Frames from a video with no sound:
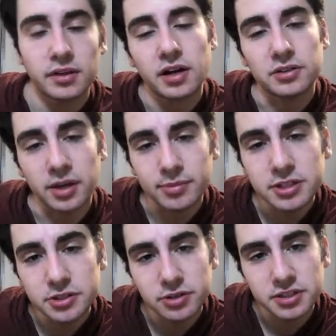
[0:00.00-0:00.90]
Number
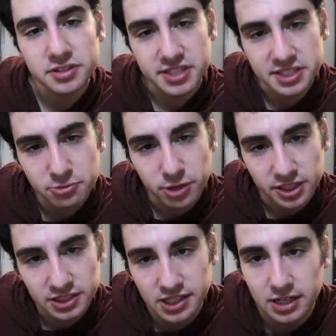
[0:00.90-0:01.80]
261,
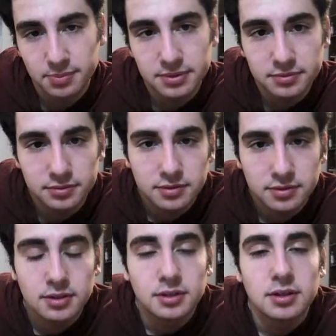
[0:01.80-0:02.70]
cup.
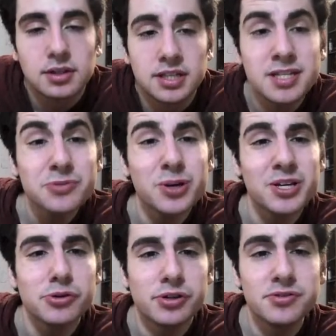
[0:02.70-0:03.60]
This is what
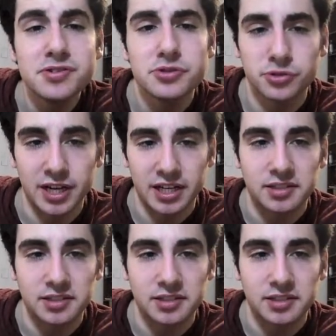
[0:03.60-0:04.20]
you use to drink.